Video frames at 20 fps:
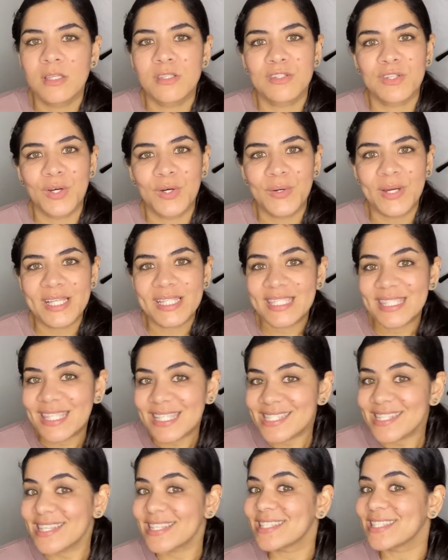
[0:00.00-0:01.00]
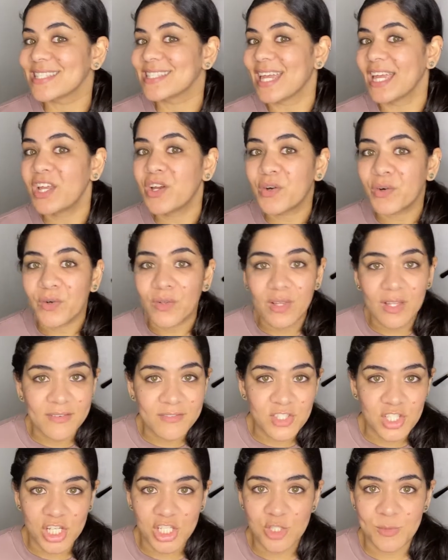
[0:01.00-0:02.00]
So it's this cycle
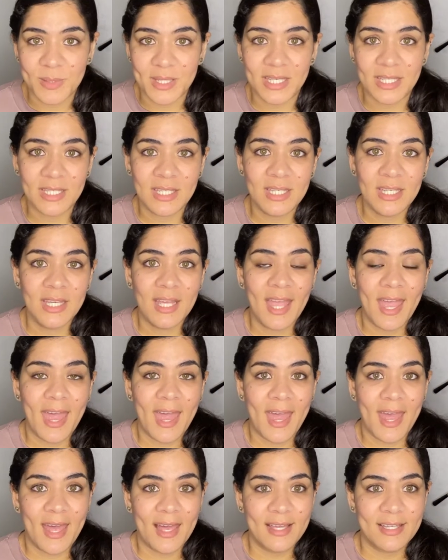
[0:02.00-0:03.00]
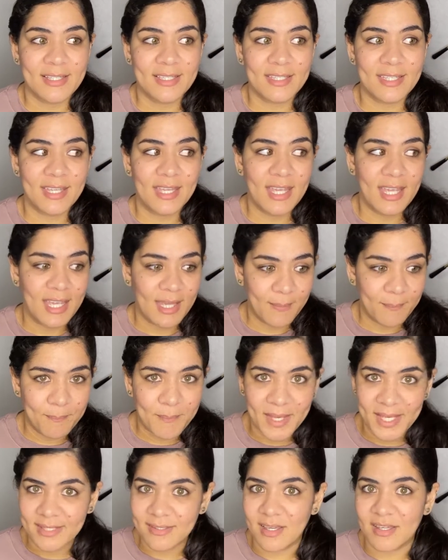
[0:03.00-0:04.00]
of judgment, and it
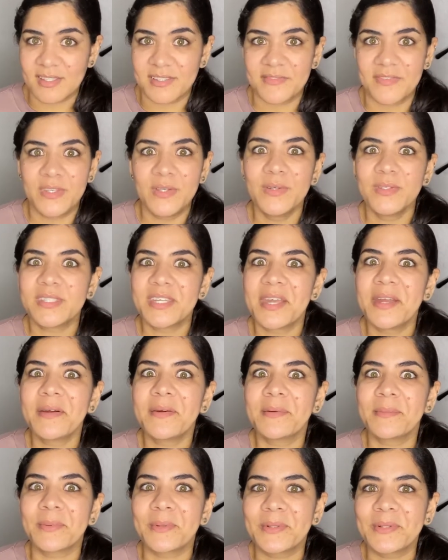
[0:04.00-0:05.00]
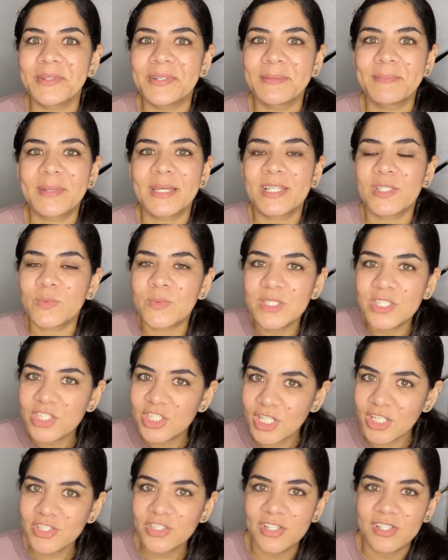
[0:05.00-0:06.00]
makes us feel terrible because we
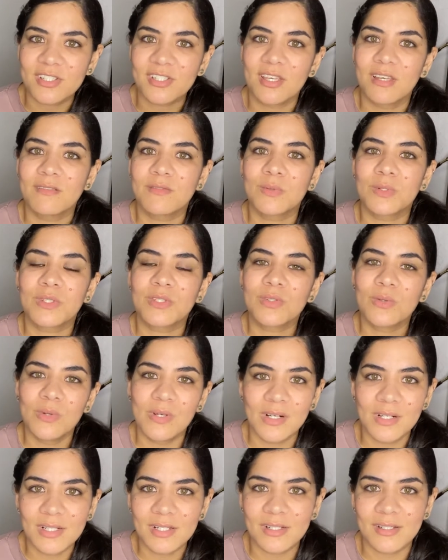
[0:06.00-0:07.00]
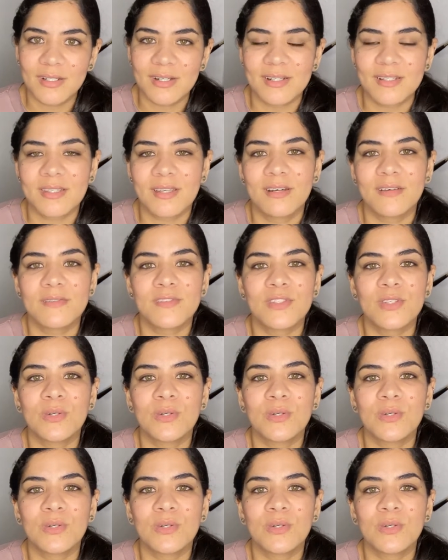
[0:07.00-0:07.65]
judge ourselves. We're so hard on ourselves.